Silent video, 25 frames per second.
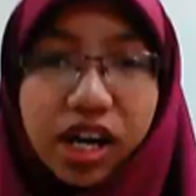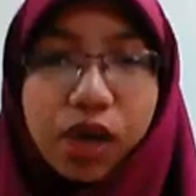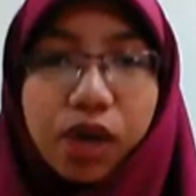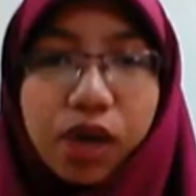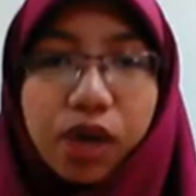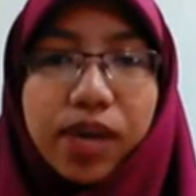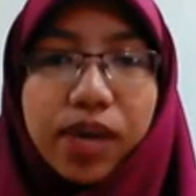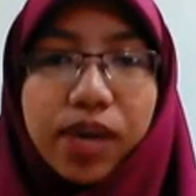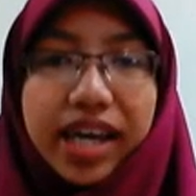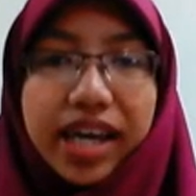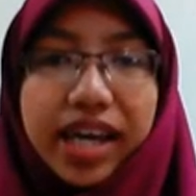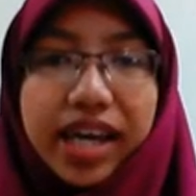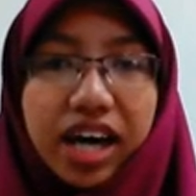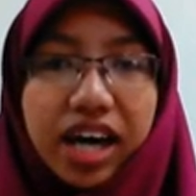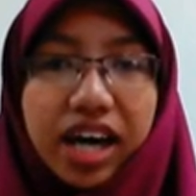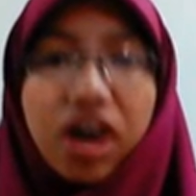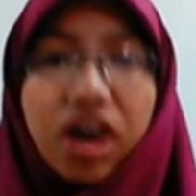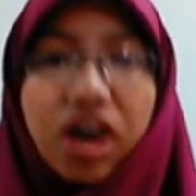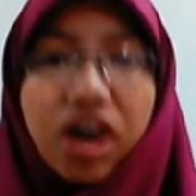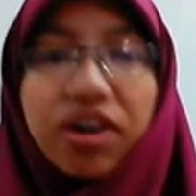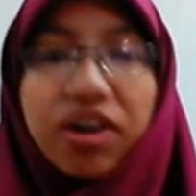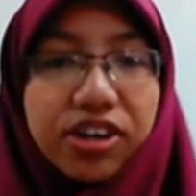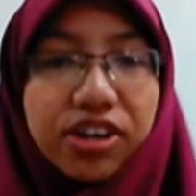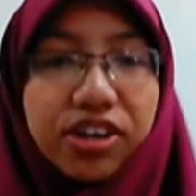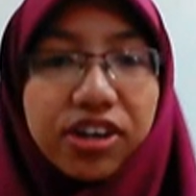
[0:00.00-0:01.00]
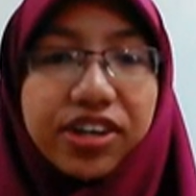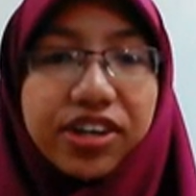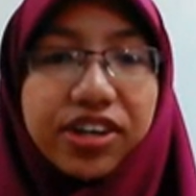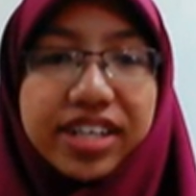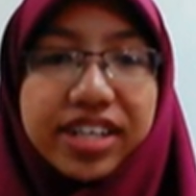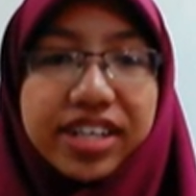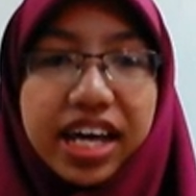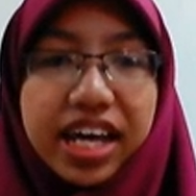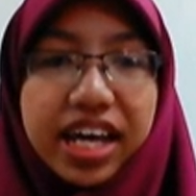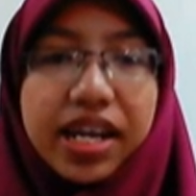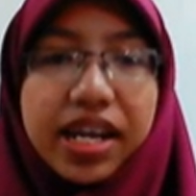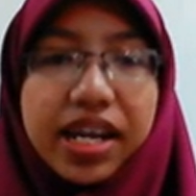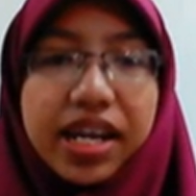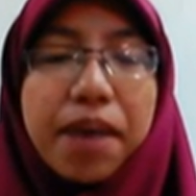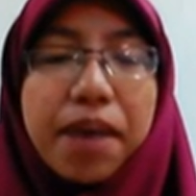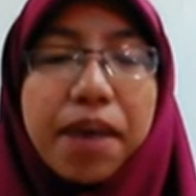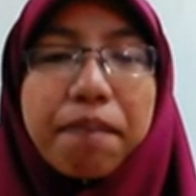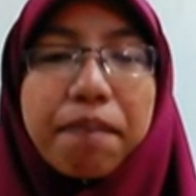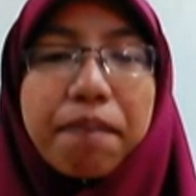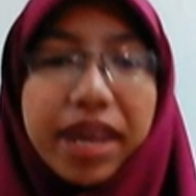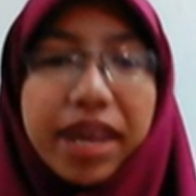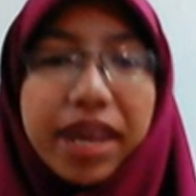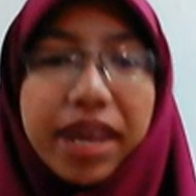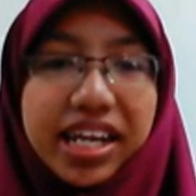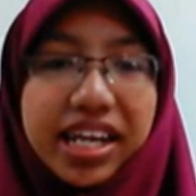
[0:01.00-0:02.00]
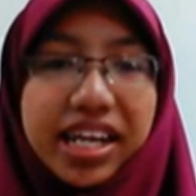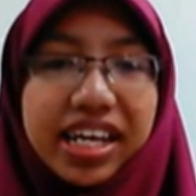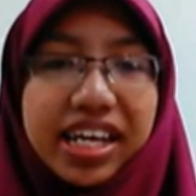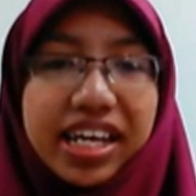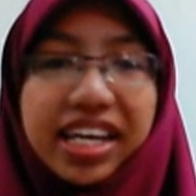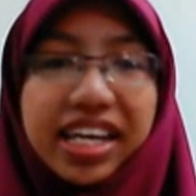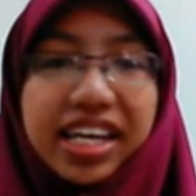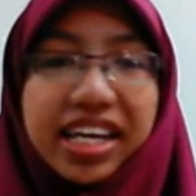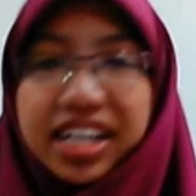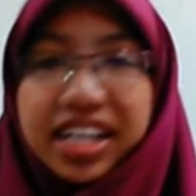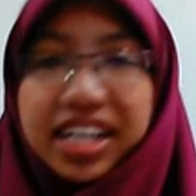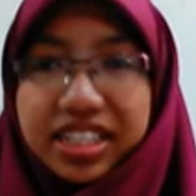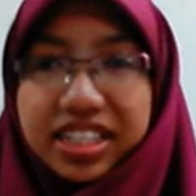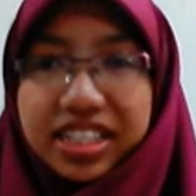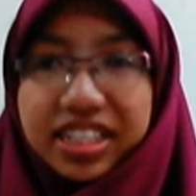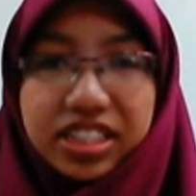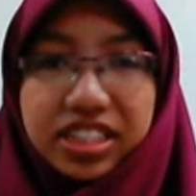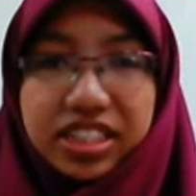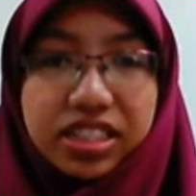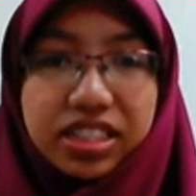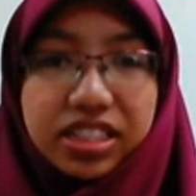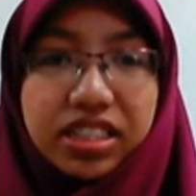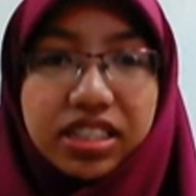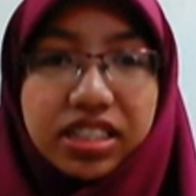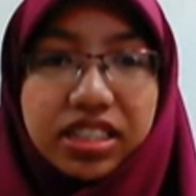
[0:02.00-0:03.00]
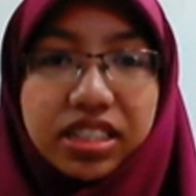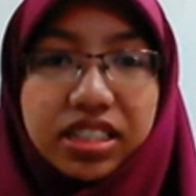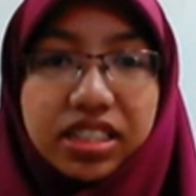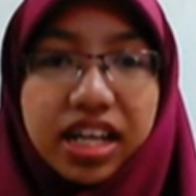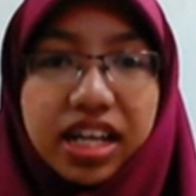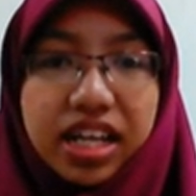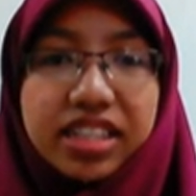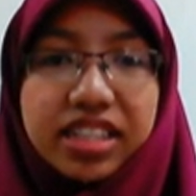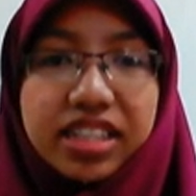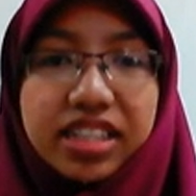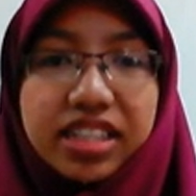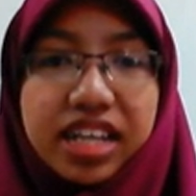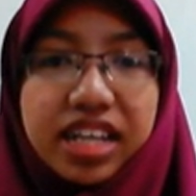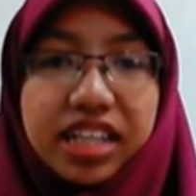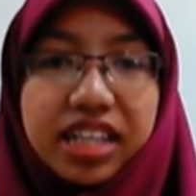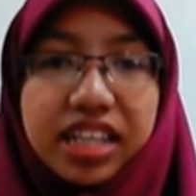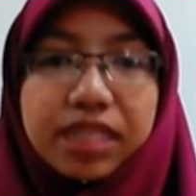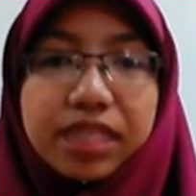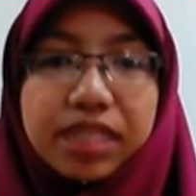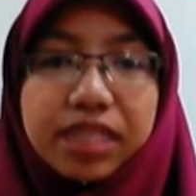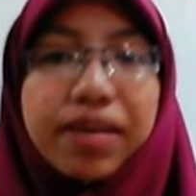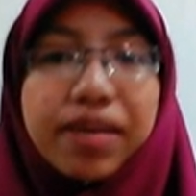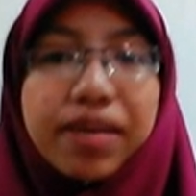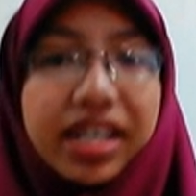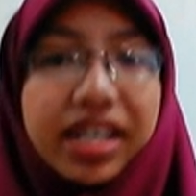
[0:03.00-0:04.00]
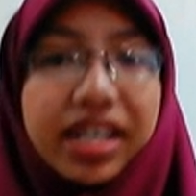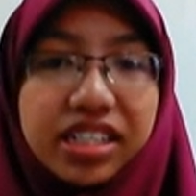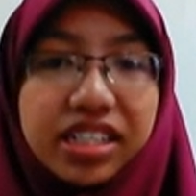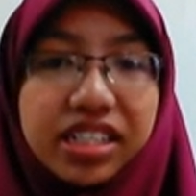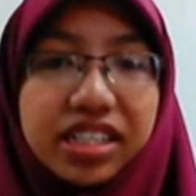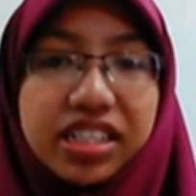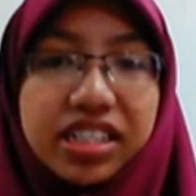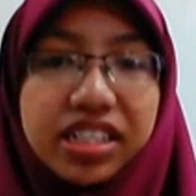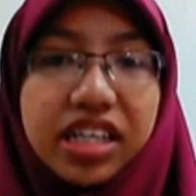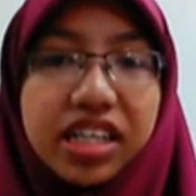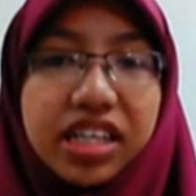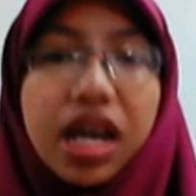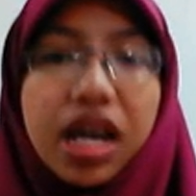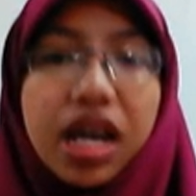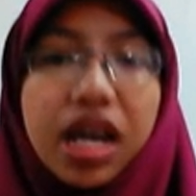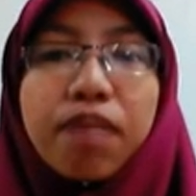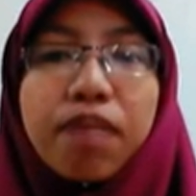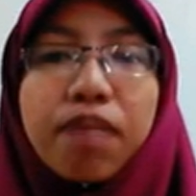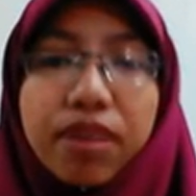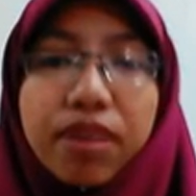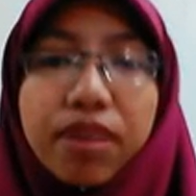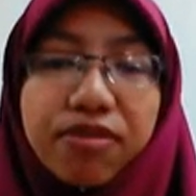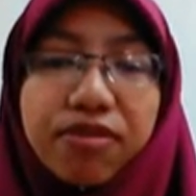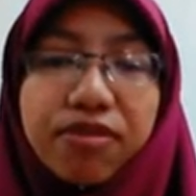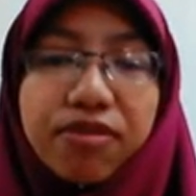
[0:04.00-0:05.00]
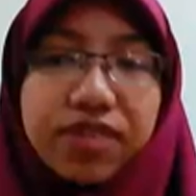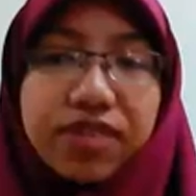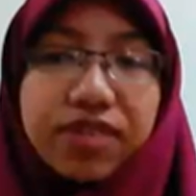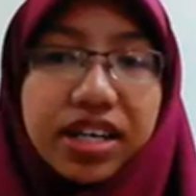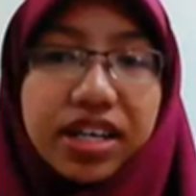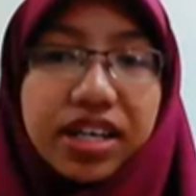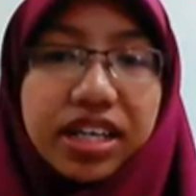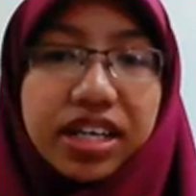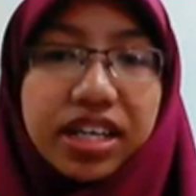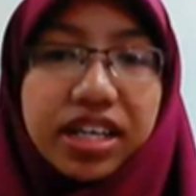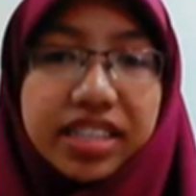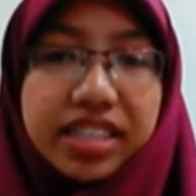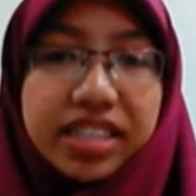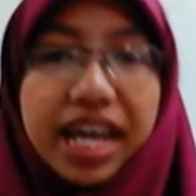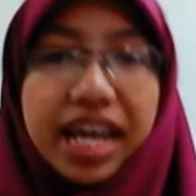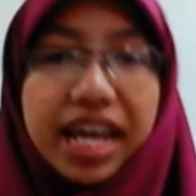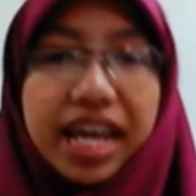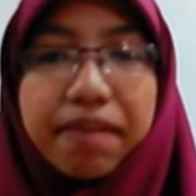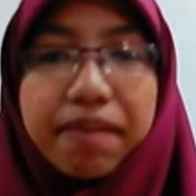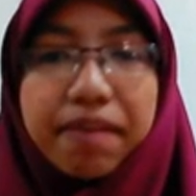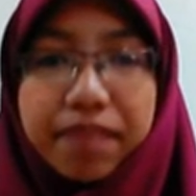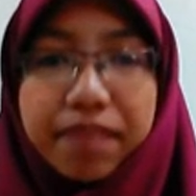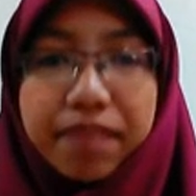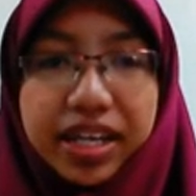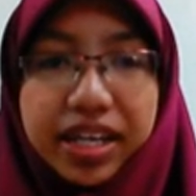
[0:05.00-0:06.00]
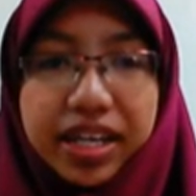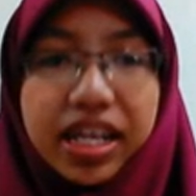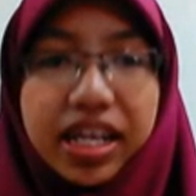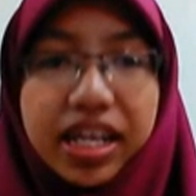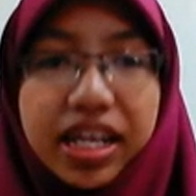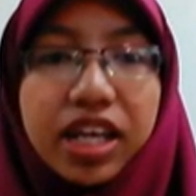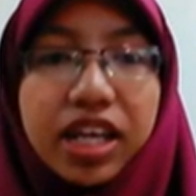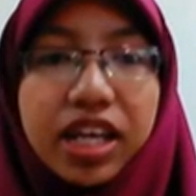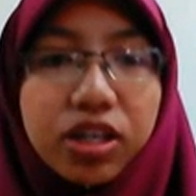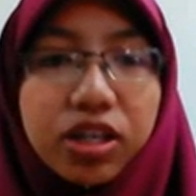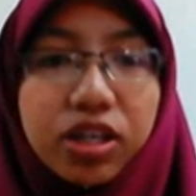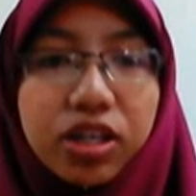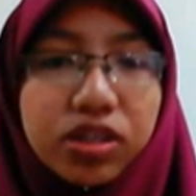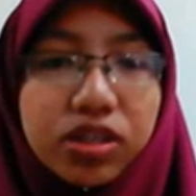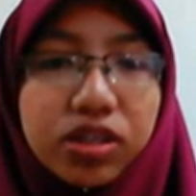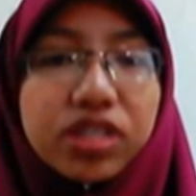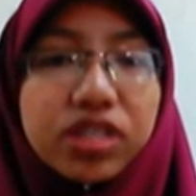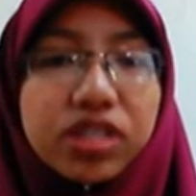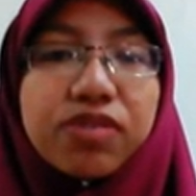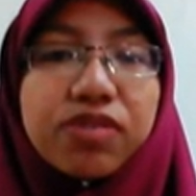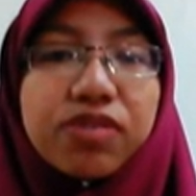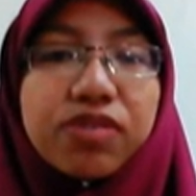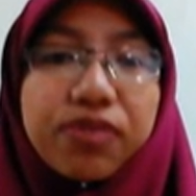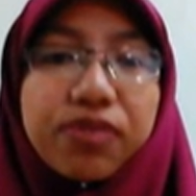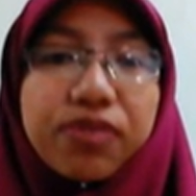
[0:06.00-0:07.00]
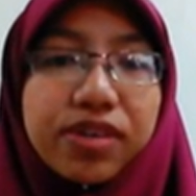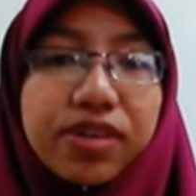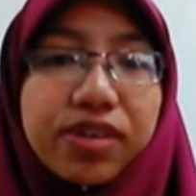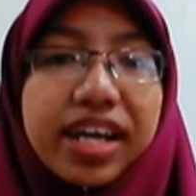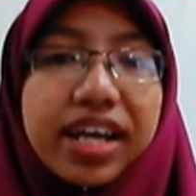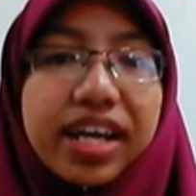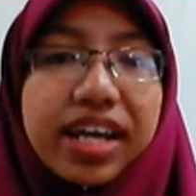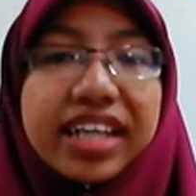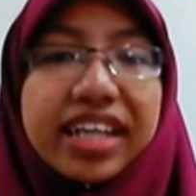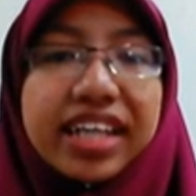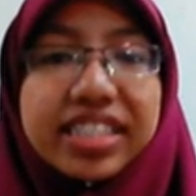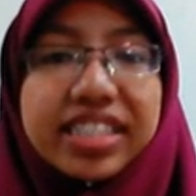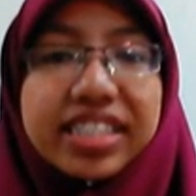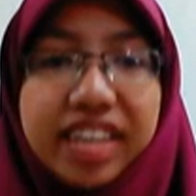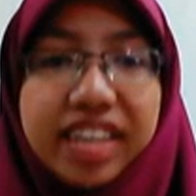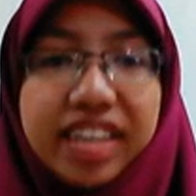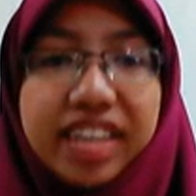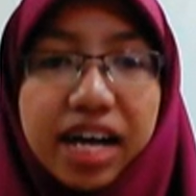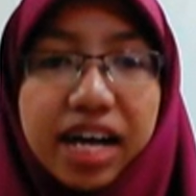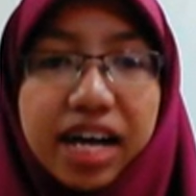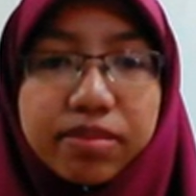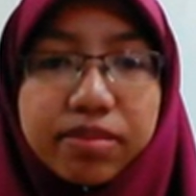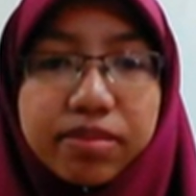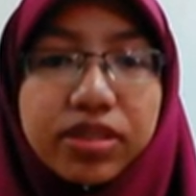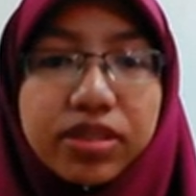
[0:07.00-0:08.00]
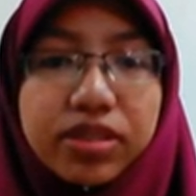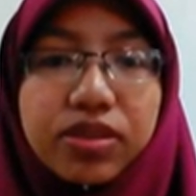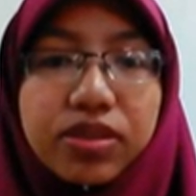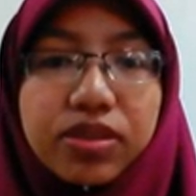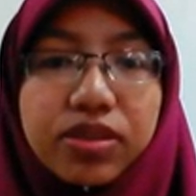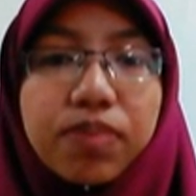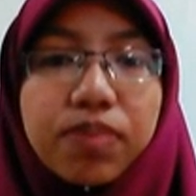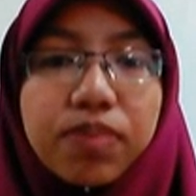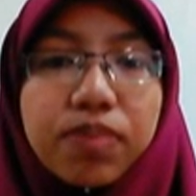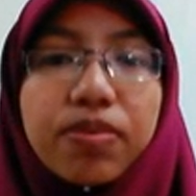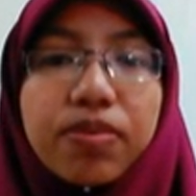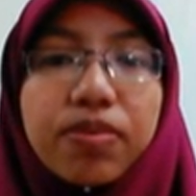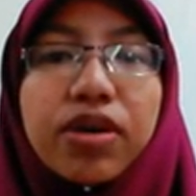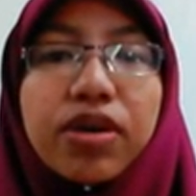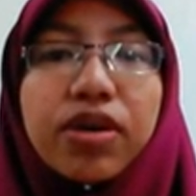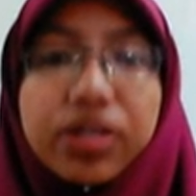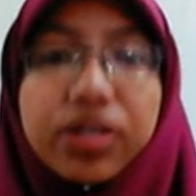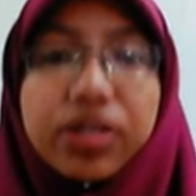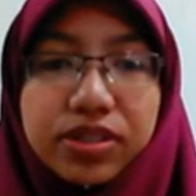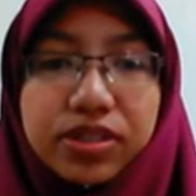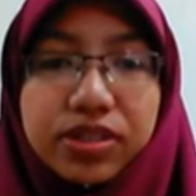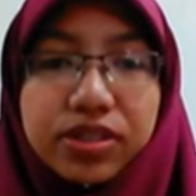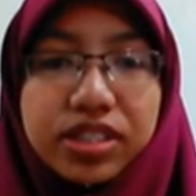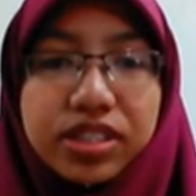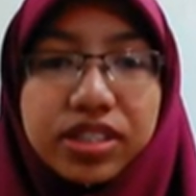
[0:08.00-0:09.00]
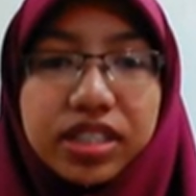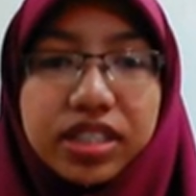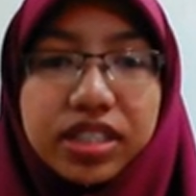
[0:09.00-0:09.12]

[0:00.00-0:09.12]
we can conclude that many industries such as bakery, beverage, and meat use food enzymes to produce